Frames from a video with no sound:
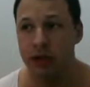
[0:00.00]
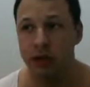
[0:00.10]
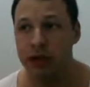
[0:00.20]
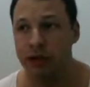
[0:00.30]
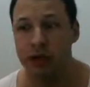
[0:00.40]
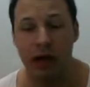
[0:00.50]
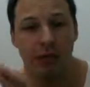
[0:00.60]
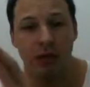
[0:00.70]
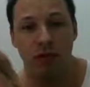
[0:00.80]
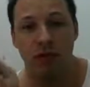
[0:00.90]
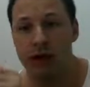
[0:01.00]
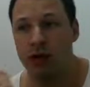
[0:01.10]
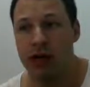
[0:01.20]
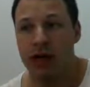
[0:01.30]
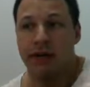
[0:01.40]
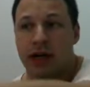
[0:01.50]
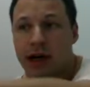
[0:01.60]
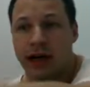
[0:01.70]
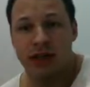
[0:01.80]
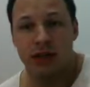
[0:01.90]
look at the map where you have the
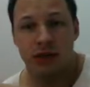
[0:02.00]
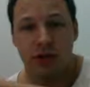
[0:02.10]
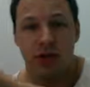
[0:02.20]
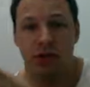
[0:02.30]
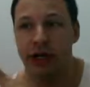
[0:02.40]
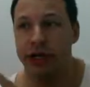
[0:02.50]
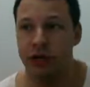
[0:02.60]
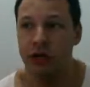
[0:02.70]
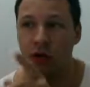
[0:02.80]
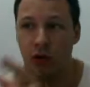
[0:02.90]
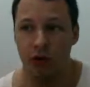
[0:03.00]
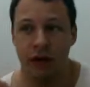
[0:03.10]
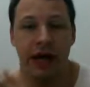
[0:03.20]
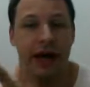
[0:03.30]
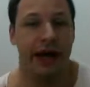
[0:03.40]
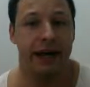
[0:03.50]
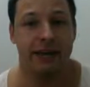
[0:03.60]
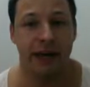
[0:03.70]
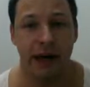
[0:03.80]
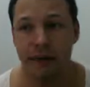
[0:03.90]
highest concentration of
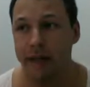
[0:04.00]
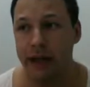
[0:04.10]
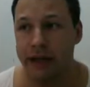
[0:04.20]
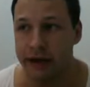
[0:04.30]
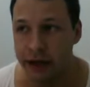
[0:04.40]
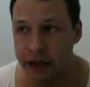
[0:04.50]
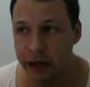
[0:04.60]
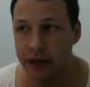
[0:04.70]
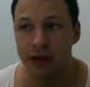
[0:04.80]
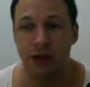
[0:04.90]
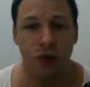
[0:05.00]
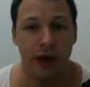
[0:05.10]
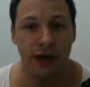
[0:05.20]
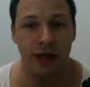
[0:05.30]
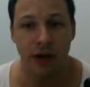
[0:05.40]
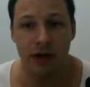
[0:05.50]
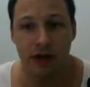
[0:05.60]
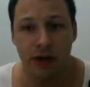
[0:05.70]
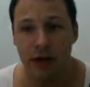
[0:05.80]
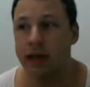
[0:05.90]
XM matter, the white dots.